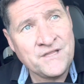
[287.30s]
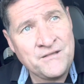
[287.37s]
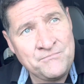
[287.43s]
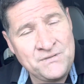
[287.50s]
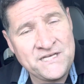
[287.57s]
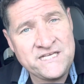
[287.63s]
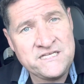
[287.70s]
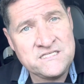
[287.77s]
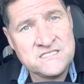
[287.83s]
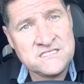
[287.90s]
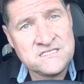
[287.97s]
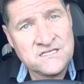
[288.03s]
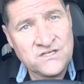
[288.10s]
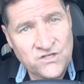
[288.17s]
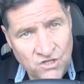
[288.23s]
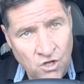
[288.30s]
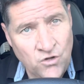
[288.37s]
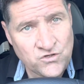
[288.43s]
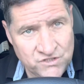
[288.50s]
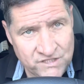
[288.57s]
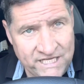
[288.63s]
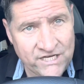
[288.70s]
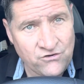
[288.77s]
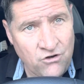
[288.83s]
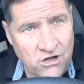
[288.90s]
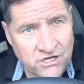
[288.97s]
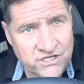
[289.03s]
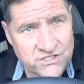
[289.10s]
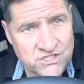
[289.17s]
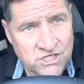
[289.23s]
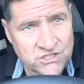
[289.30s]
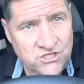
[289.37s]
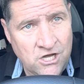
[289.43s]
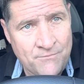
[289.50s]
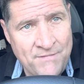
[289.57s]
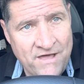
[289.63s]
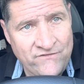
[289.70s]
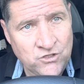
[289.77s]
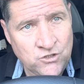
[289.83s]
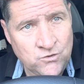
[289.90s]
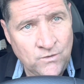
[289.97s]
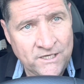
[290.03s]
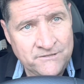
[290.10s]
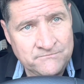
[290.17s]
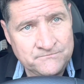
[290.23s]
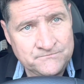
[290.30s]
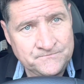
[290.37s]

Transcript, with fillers: please go to gigrocket.com. Have a good one.